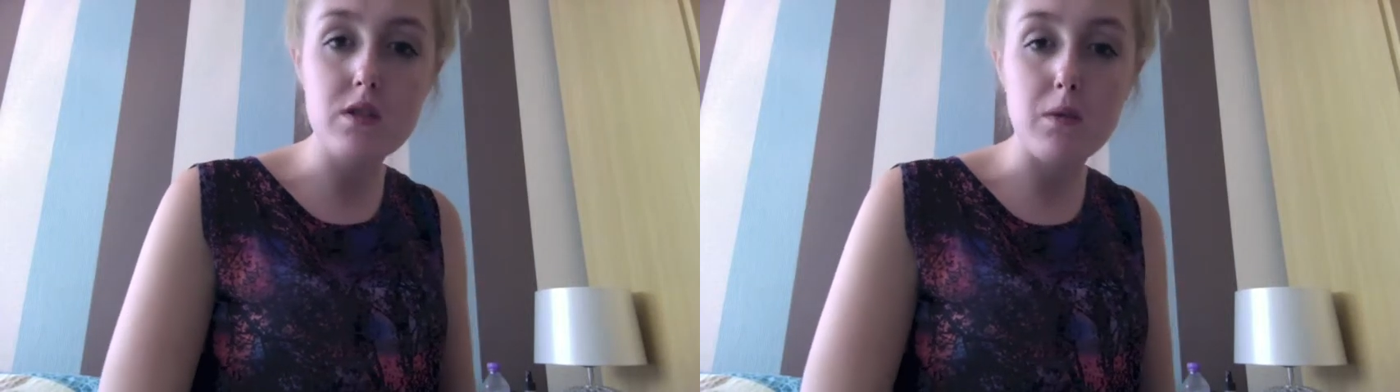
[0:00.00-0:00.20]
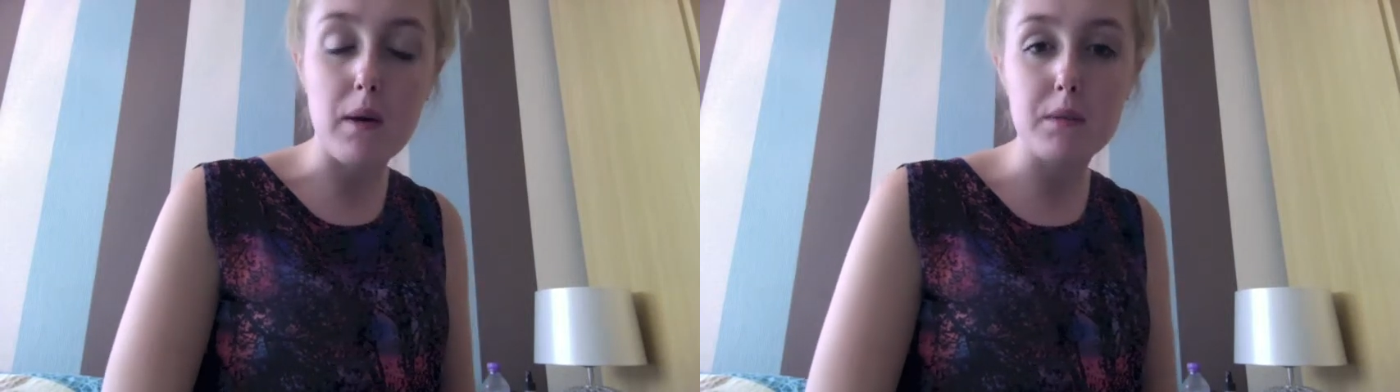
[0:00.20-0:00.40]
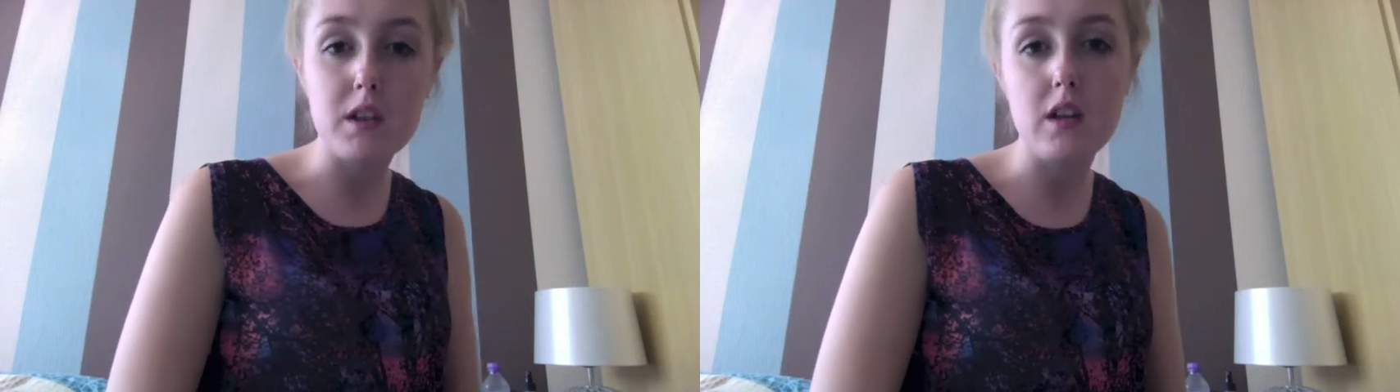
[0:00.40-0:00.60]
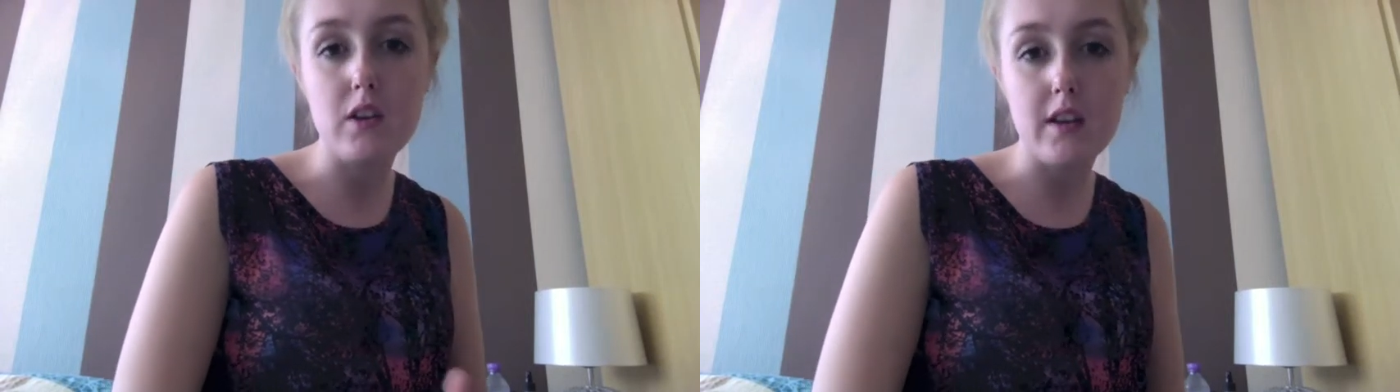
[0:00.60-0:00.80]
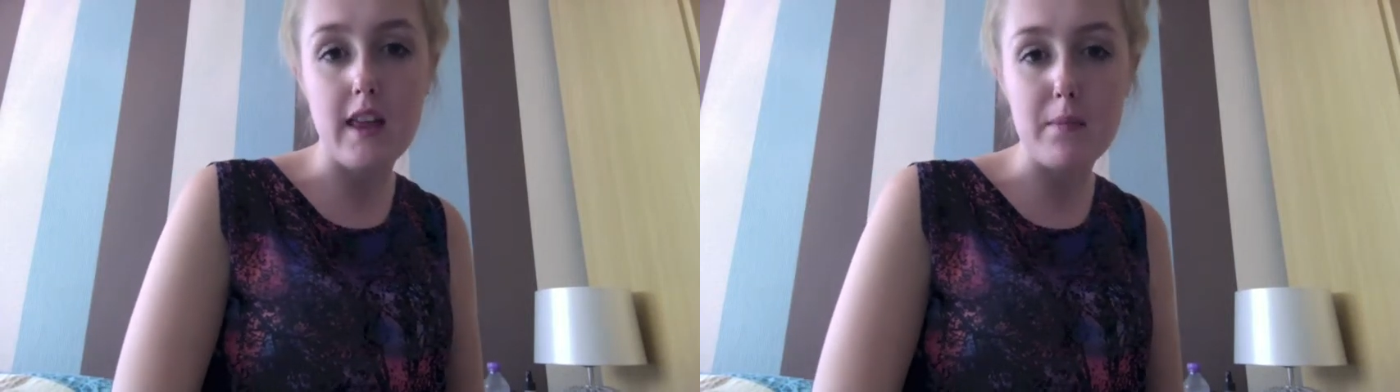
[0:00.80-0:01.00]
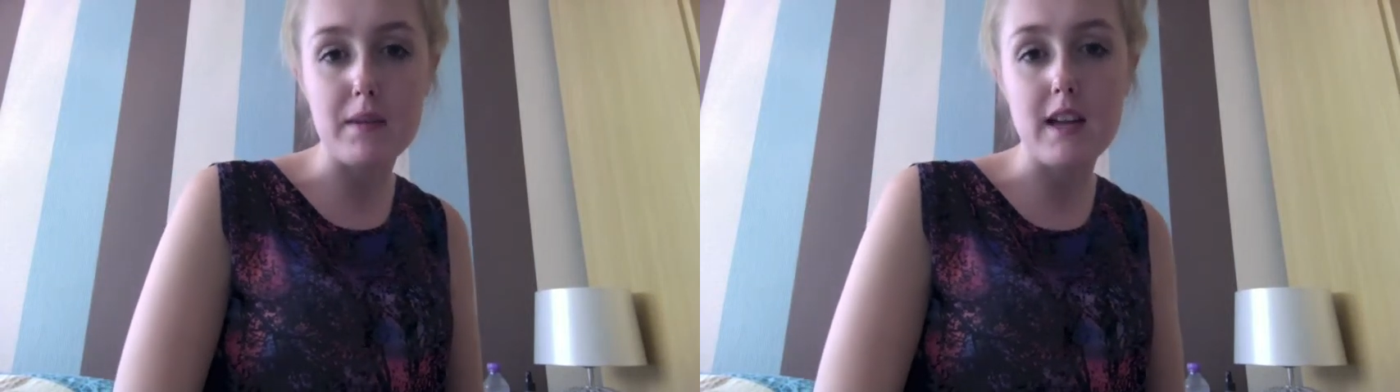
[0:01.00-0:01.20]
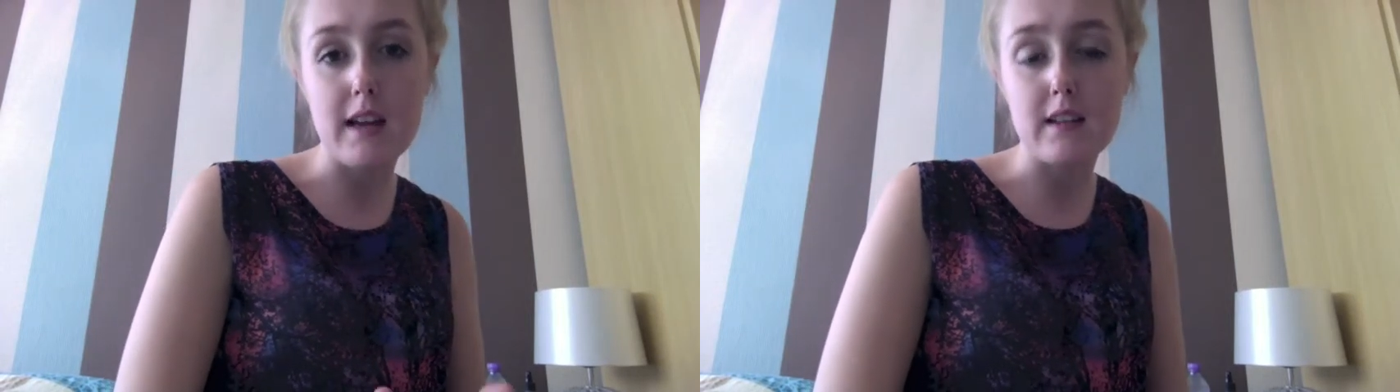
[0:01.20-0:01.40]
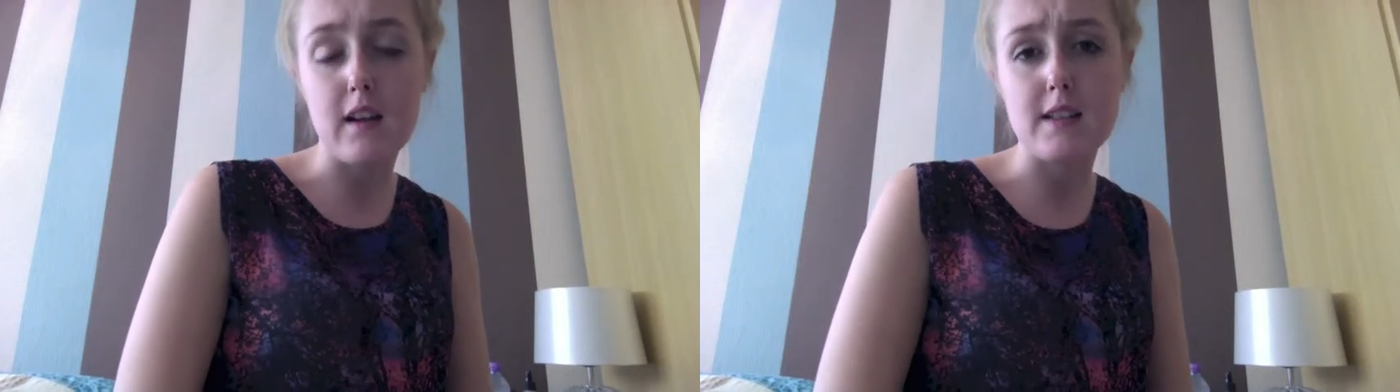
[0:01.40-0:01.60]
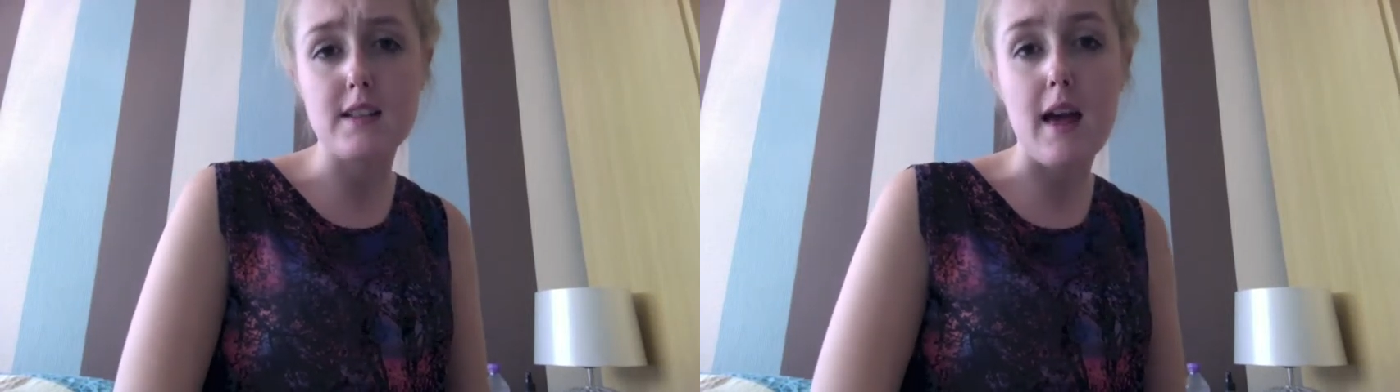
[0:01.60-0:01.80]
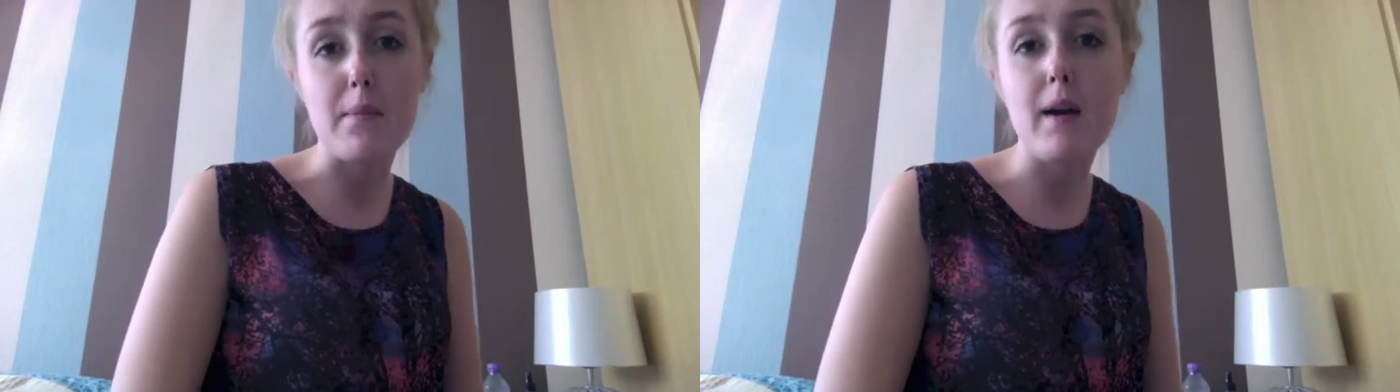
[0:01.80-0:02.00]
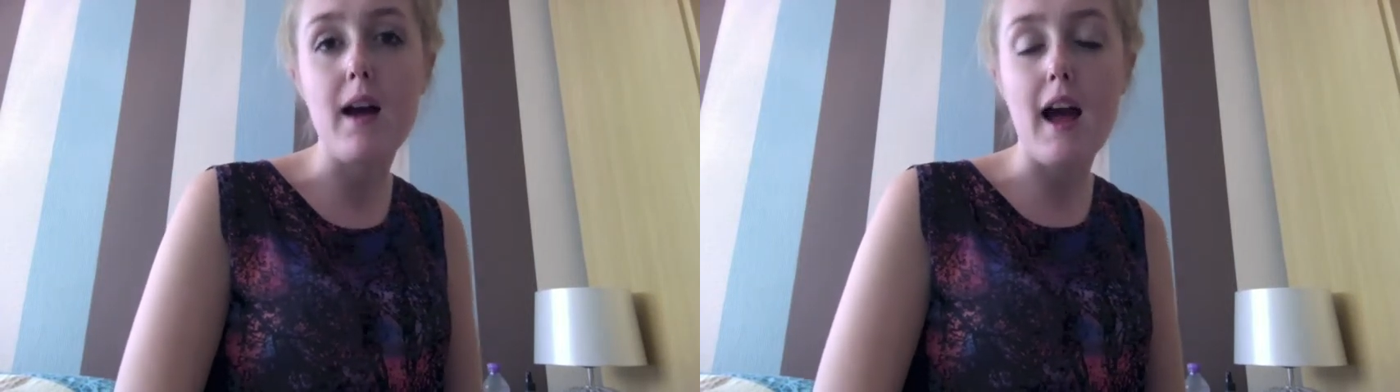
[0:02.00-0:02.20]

so I'm going to look at them and analyse them,